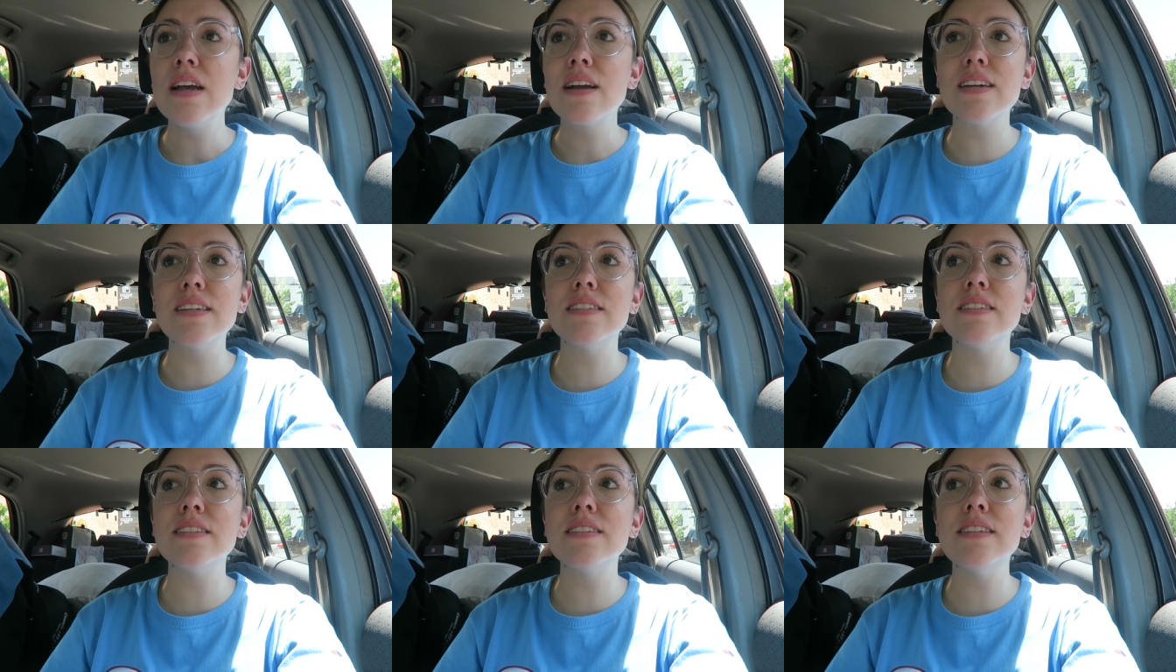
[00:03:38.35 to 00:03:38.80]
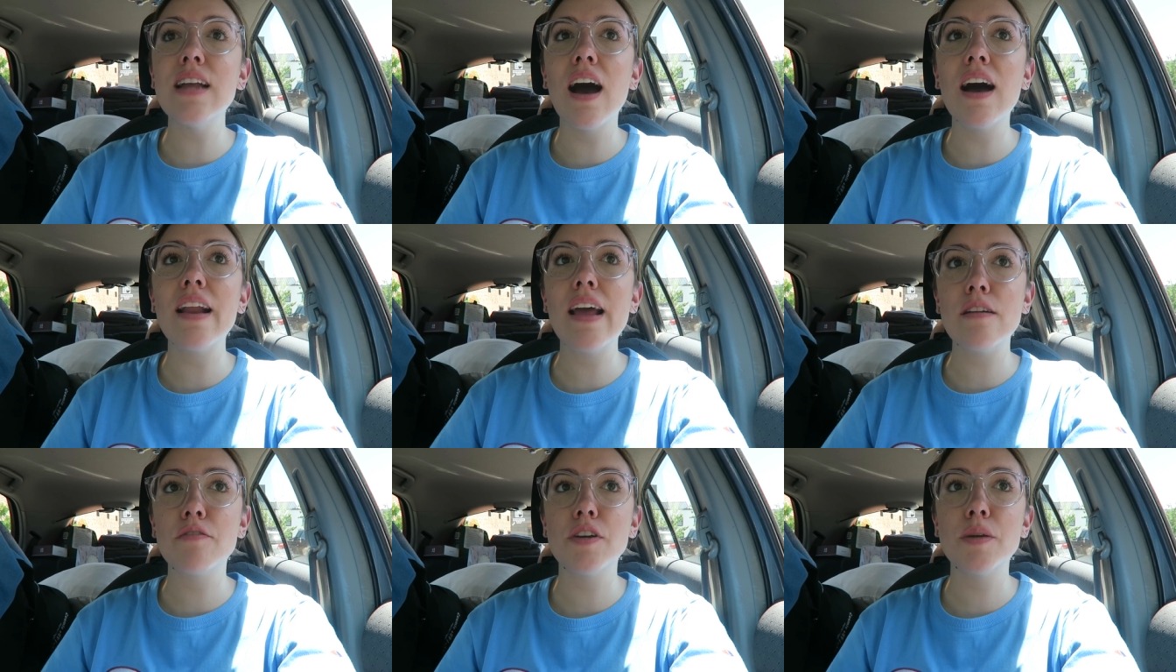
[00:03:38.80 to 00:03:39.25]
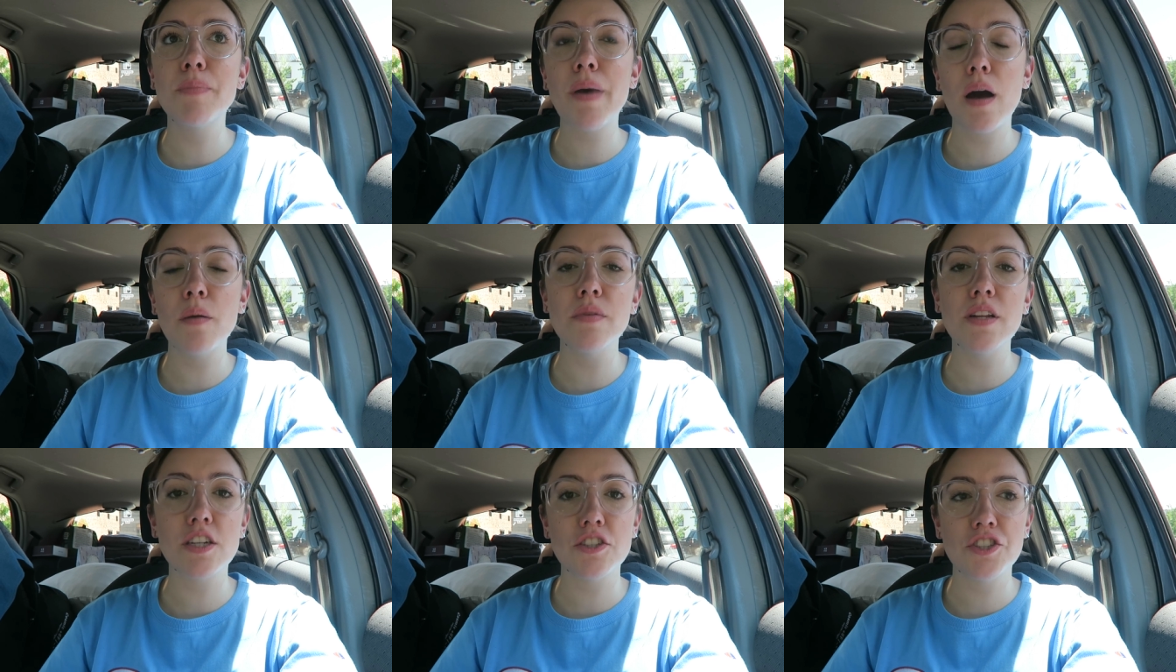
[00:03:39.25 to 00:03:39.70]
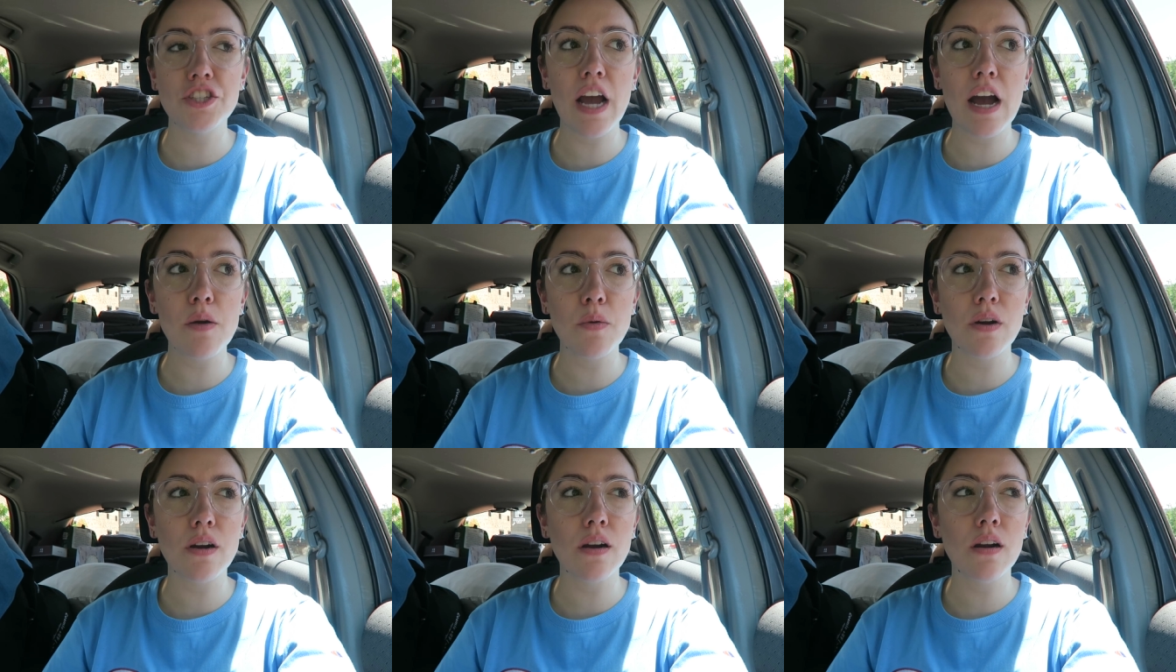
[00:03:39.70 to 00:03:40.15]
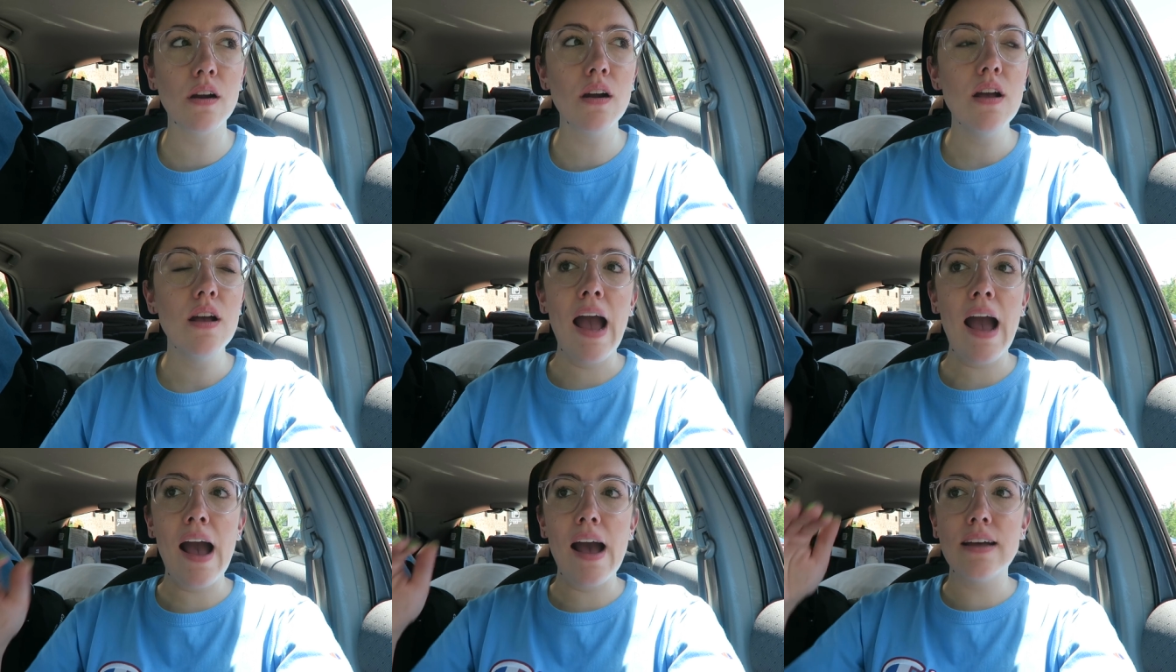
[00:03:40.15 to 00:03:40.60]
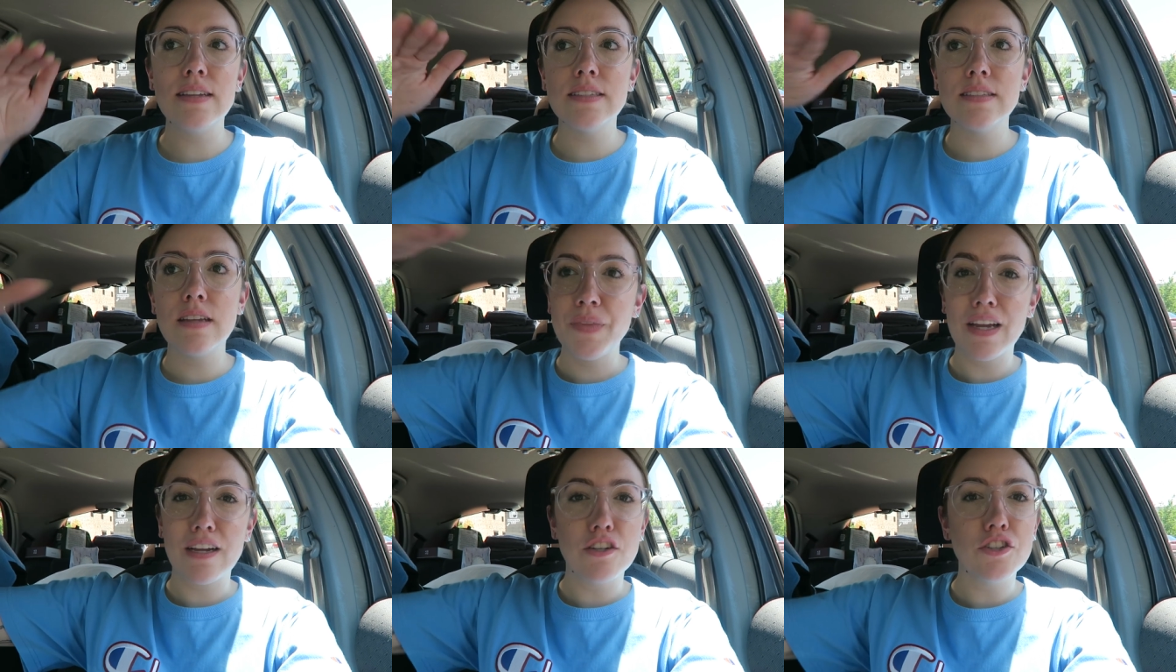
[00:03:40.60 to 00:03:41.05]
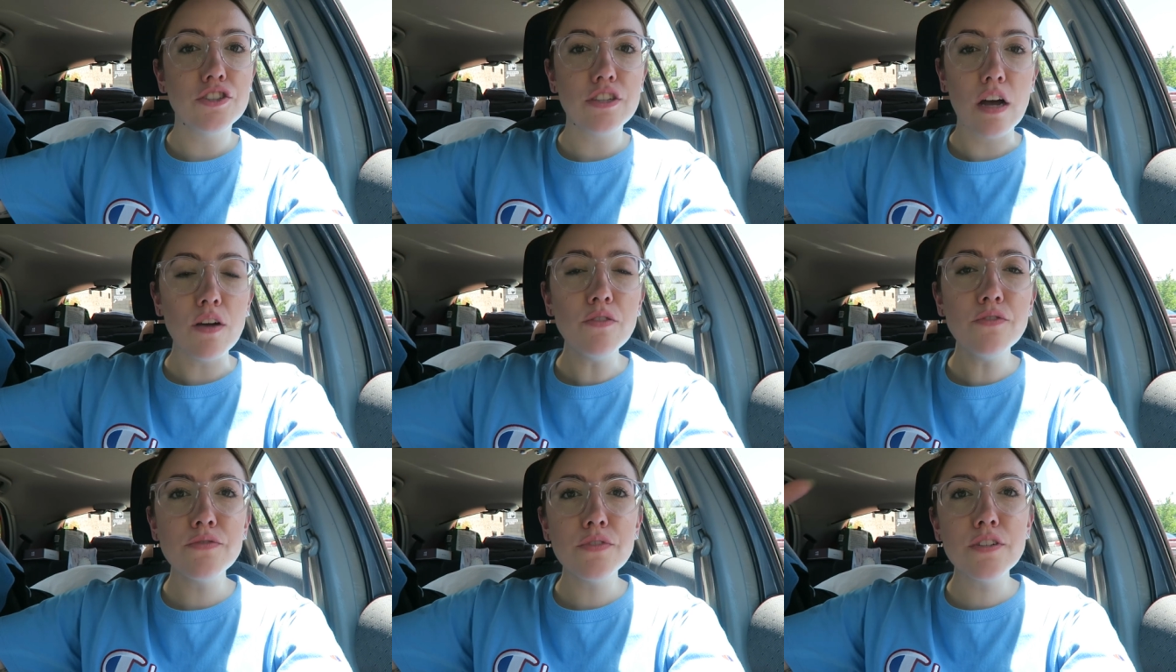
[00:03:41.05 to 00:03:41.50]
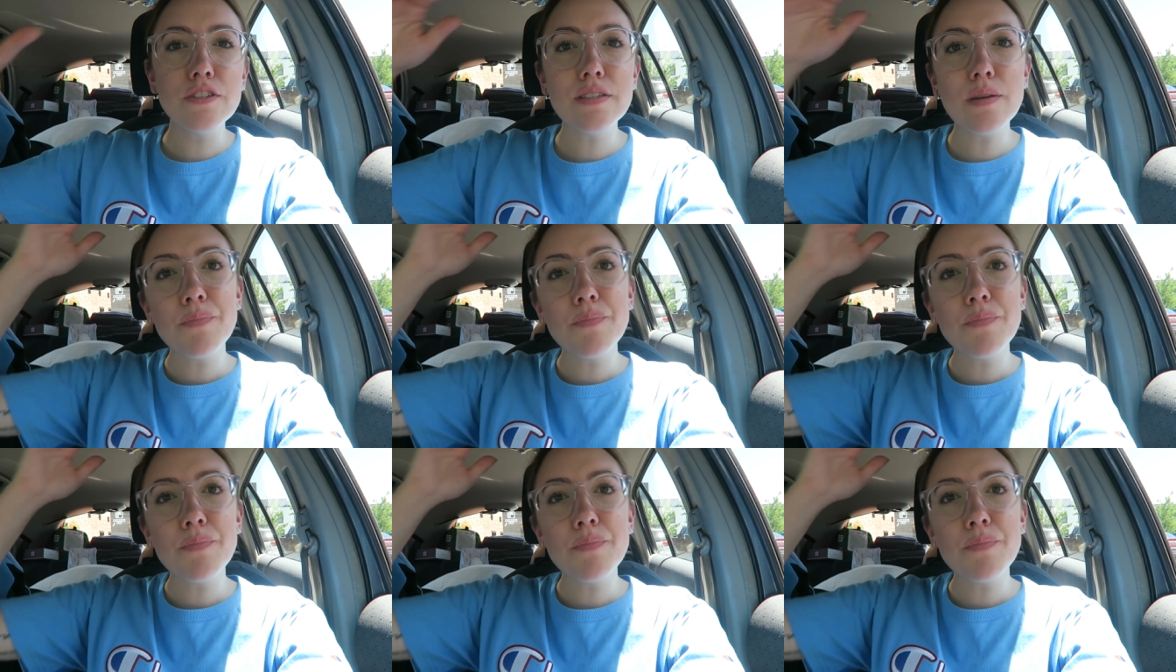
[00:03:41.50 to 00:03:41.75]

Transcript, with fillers: because not every public shower has like a shelf or